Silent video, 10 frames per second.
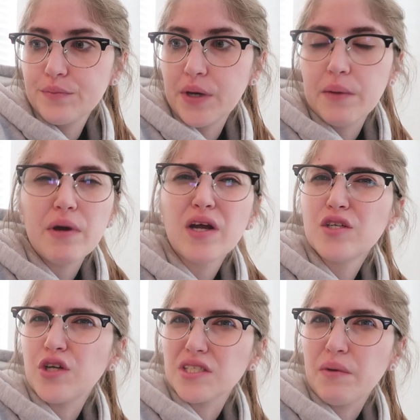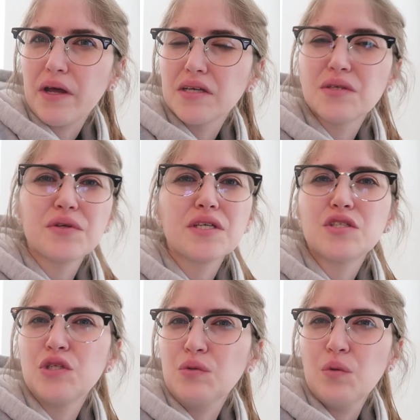but I'm not gonna stress about it because it only
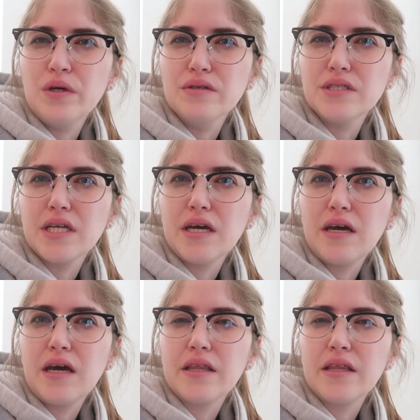has two oils in it,